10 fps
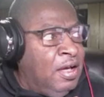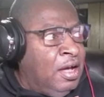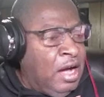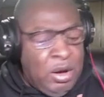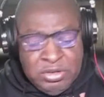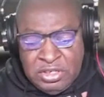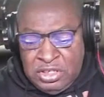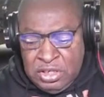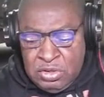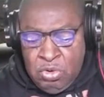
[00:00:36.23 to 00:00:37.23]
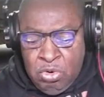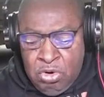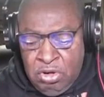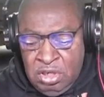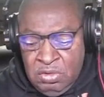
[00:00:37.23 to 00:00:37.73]
our 6th
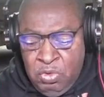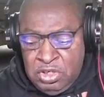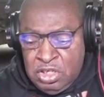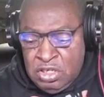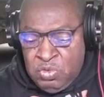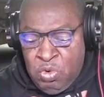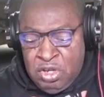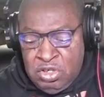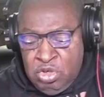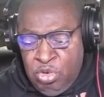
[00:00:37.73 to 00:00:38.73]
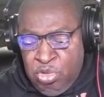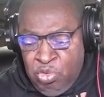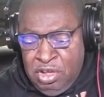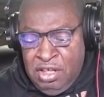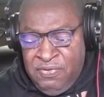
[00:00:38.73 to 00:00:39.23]
chord, which is 1, 2,
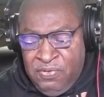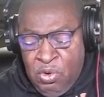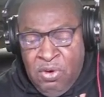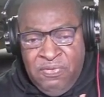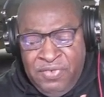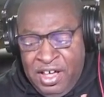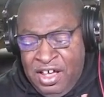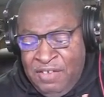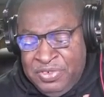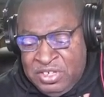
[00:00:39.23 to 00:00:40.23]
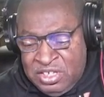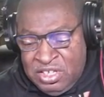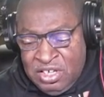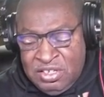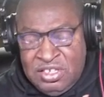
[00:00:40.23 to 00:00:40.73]
3, 4, 5,
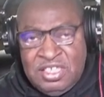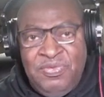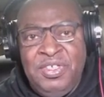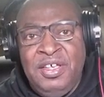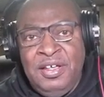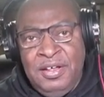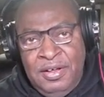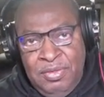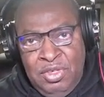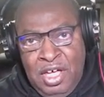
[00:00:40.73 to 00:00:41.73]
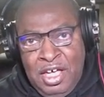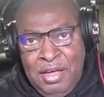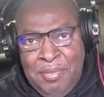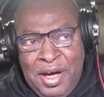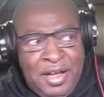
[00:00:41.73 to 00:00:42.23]
6, the A
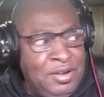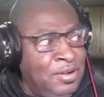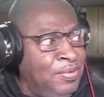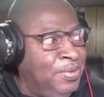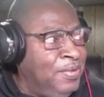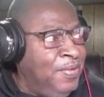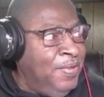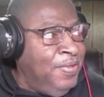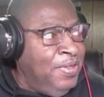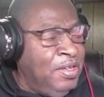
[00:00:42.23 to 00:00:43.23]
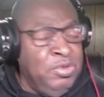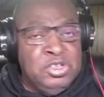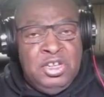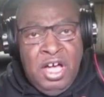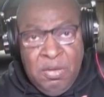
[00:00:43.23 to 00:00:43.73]
minor. These are
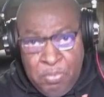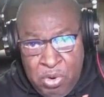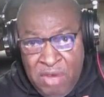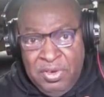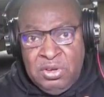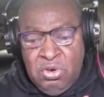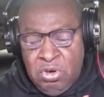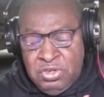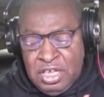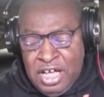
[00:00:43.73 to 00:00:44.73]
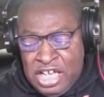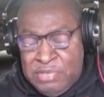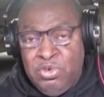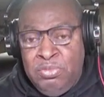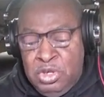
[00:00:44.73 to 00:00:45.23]
now prevalent chords in
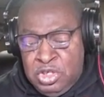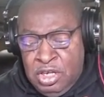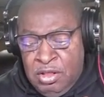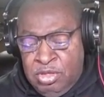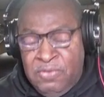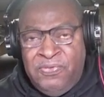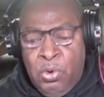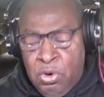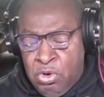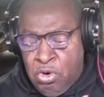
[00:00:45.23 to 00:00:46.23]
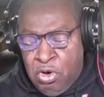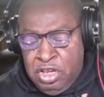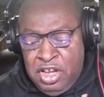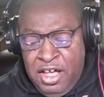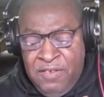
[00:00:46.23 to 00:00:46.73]
gospel music. The 4 chord
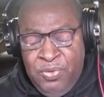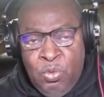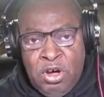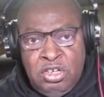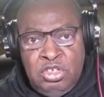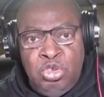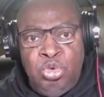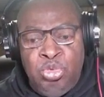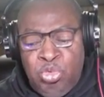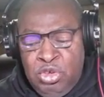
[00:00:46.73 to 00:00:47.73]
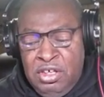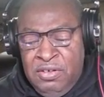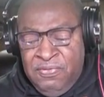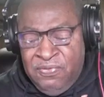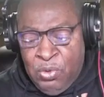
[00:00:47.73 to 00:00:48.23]
in F, 1, 2, 3,
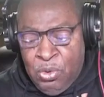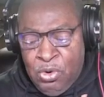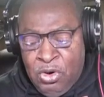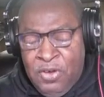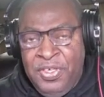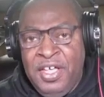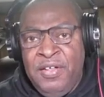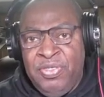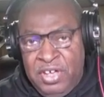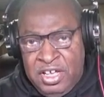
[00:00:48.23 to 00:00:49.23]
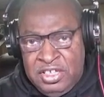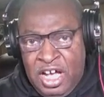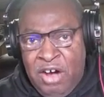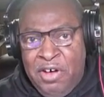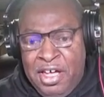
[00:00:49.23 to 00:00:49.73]
4, there's
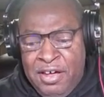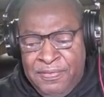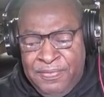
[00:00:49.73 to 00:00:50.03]
our F.